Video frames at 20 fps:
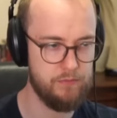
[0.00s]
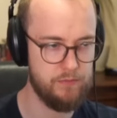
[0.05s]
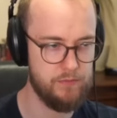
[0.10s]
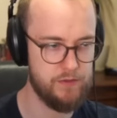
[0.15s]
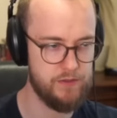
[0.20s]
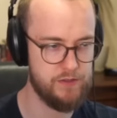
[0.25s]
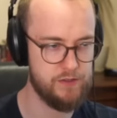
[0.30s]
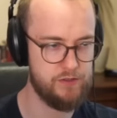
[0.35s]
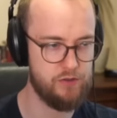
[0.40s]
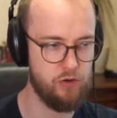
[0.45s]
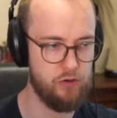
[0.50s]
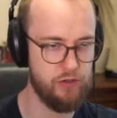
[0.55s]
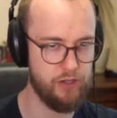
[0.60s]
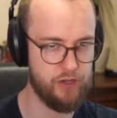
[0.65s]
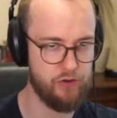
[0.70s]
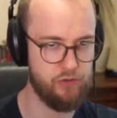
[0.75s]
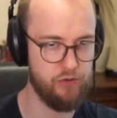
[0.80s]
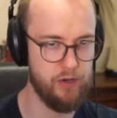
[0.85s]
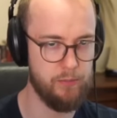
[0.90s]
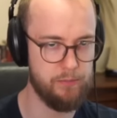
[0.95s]
This is called a
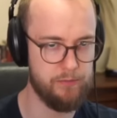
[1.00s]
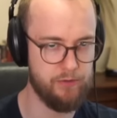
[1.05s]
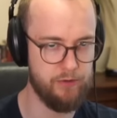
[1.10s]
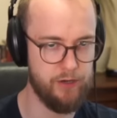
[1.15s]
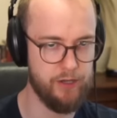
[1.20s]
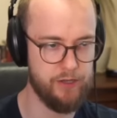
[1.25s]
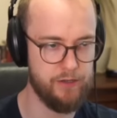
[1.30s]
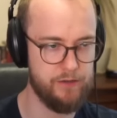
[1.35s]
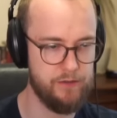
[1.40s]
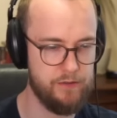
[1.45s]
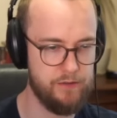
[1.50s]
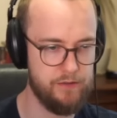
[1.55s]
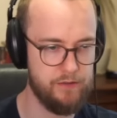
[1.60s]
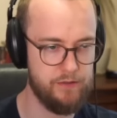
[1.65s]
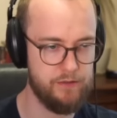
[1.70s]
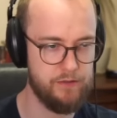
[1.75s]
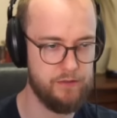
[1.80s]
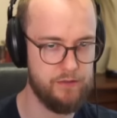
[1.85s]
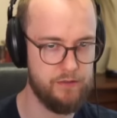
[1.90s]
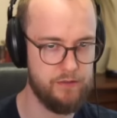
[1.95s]
crypt, right?
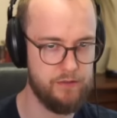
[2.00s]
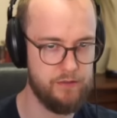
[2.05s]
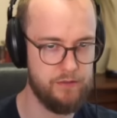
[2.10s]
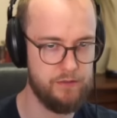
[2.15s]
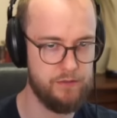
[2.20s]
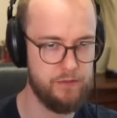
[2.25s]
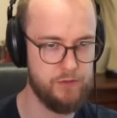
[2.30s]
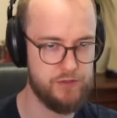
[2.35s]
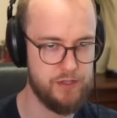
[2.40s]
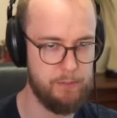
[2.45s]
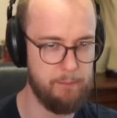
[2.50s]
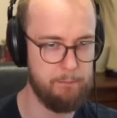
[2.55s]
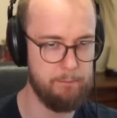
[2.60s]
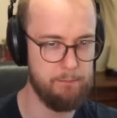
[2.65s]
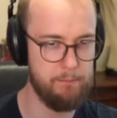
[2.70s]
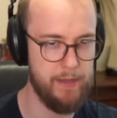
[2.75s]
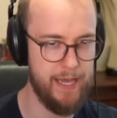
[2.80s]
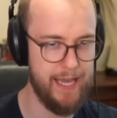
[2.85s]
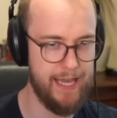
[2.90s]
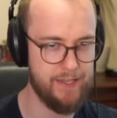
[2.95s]
There's a
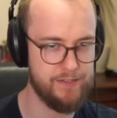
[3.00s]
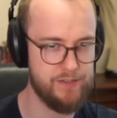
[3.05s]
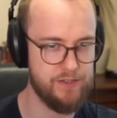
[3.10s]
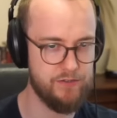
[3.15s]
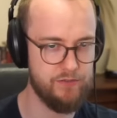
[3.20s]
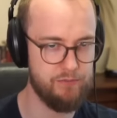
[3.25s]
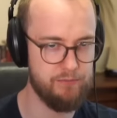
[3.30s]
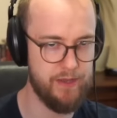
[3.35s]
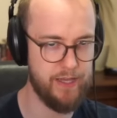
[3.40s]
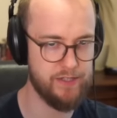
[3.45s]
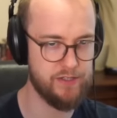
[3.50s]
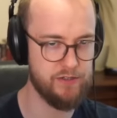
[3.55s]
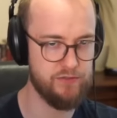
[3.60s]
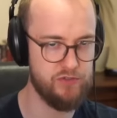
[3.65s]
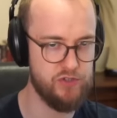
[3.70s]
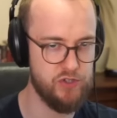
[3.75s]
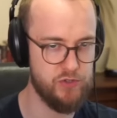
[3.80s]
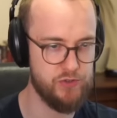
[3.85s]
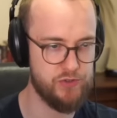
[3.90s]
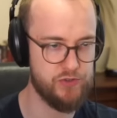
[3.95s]
massive, massive
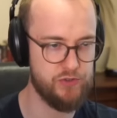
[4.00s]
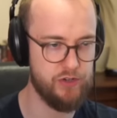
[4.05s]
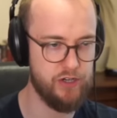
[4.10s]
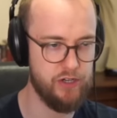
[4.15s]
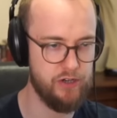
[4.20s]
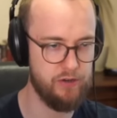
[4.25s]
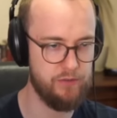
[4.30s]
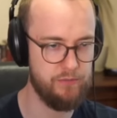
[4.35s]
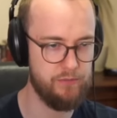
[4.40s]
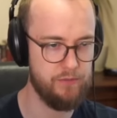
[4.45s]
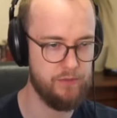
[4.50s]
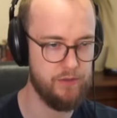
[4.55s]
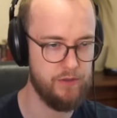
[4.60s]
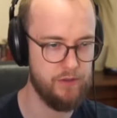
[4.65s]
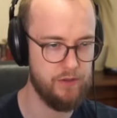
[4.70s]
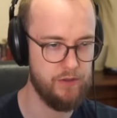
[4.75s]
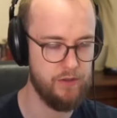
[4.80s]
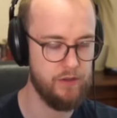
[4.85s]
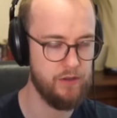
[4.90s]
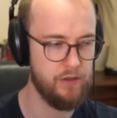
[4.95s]
juicer here.
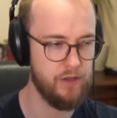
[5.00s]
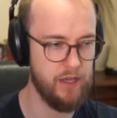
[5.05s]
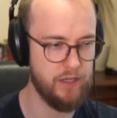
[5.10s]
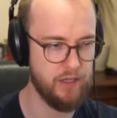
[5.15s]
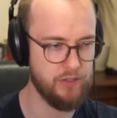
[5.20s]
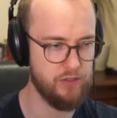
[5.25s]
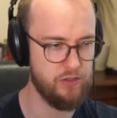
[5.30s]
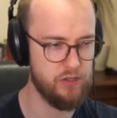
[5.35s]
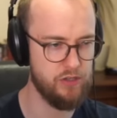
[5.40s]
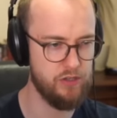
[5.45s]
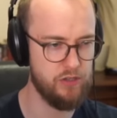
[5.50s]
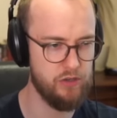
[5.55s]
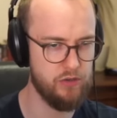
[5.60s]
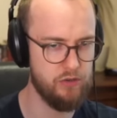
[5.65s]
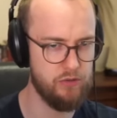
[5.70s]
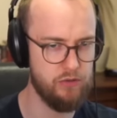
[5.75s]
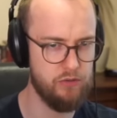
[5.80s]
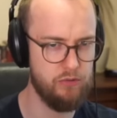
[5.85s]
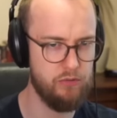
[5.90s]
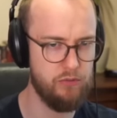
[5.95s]
And then you can
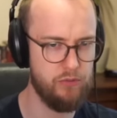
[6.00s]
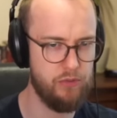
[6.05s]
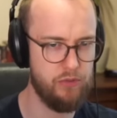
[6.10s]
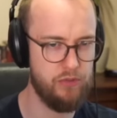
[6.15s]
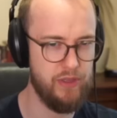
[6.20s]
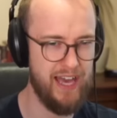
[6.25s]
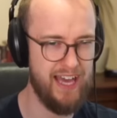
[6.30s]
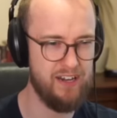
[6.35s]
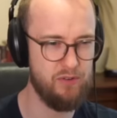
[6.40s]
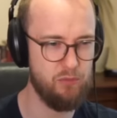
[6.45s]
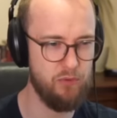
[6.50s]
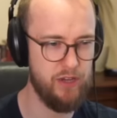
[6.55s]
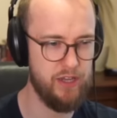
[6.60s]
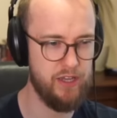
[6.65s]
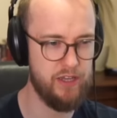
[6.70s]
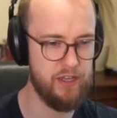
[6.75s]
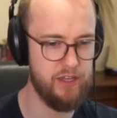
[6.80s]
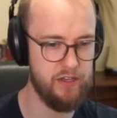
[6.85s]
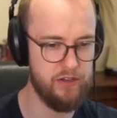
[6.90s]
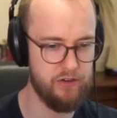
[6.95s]
go that
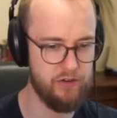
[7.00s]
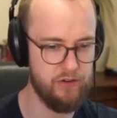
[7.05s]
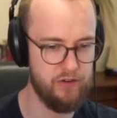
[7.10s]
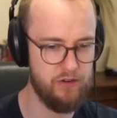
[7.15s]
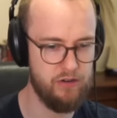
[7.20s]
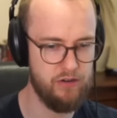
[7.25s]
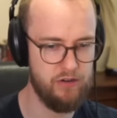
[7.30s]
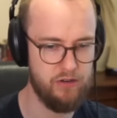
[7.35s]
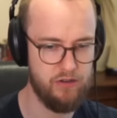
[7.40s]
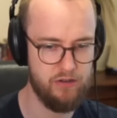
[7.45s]
way here.